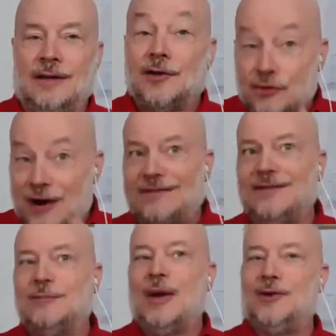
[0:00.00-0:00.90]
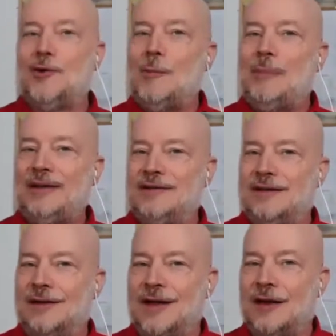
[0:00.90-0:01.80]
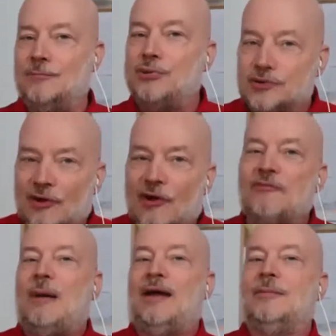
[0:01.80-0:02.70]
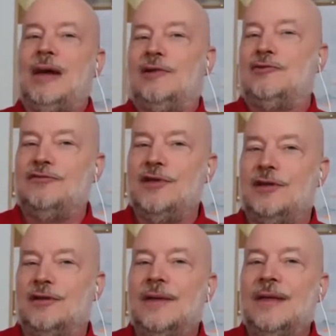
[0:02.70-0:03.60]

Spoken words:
attracted by your competitor and put off by the bad review.